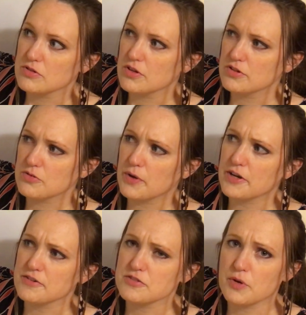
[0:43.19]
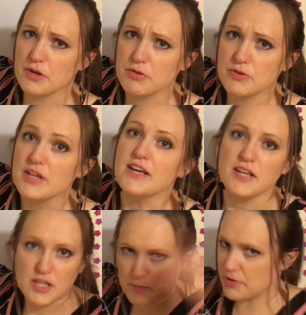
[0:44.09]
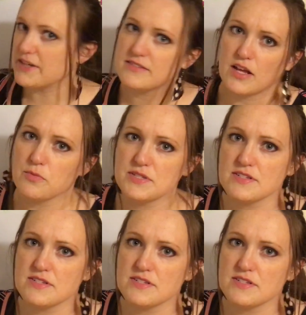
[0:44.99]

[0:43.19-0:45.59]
square a square root, it breaks down what's